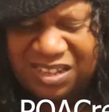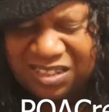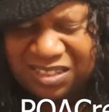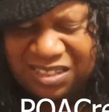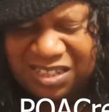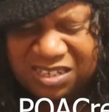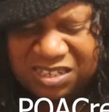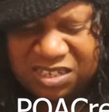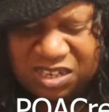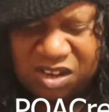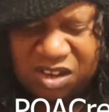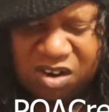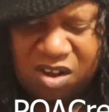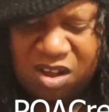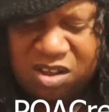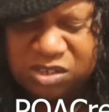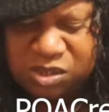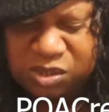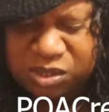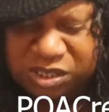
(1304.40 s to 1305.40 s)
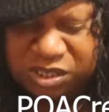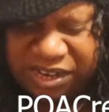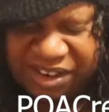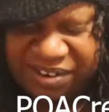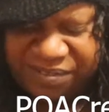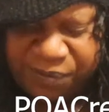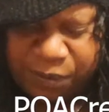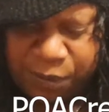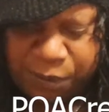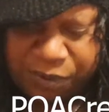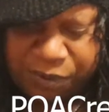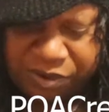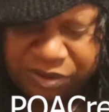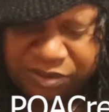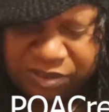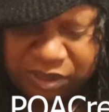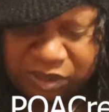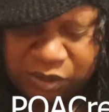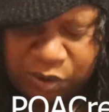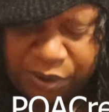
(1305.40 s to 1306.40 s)
This could also stand for
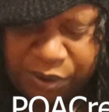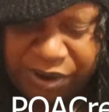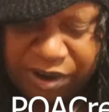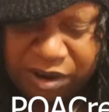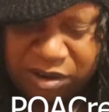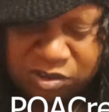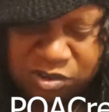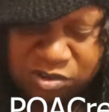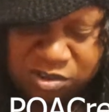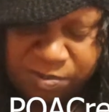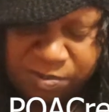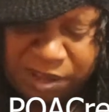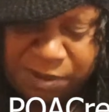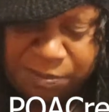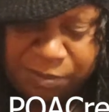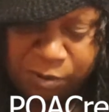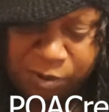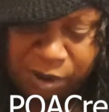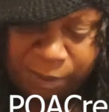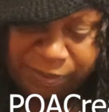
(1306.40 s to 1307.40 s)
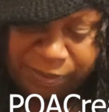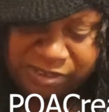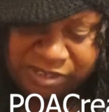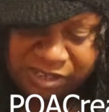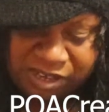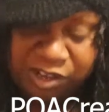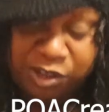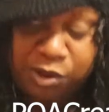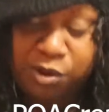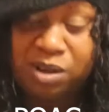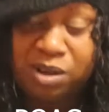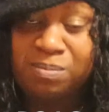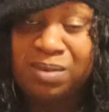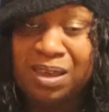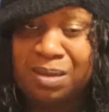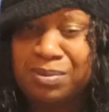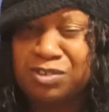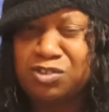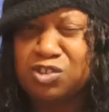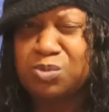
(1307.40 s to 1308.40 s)
the lawyers or the people representing you, and
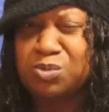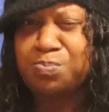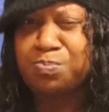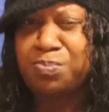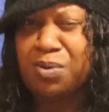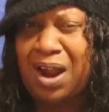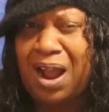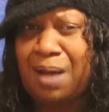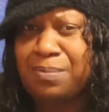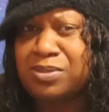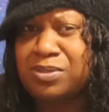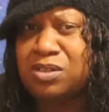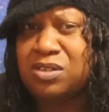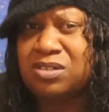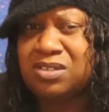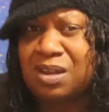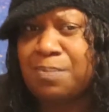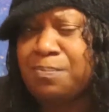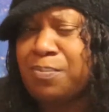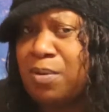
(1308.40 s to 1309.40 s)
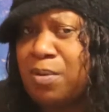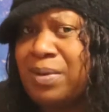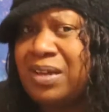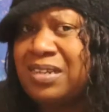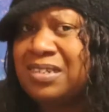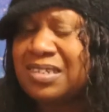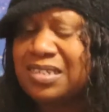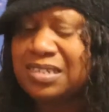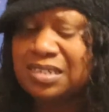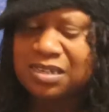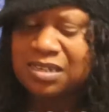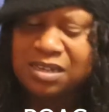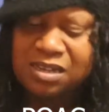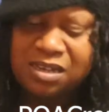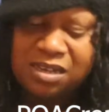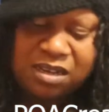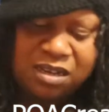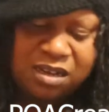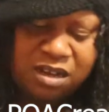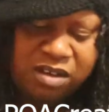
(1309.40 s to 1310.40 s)
maybe just perhaps the temperaments
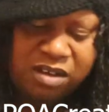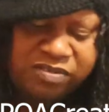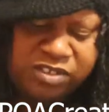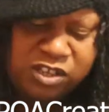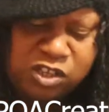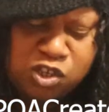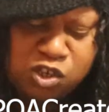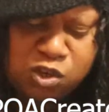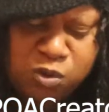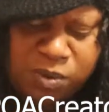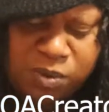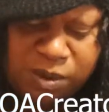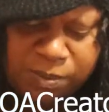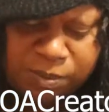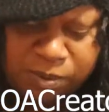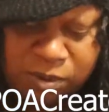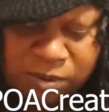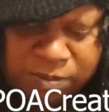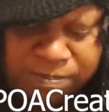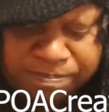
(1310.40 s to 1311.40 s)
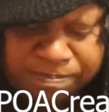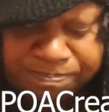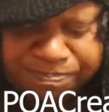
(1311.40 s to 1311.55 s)
of these two people.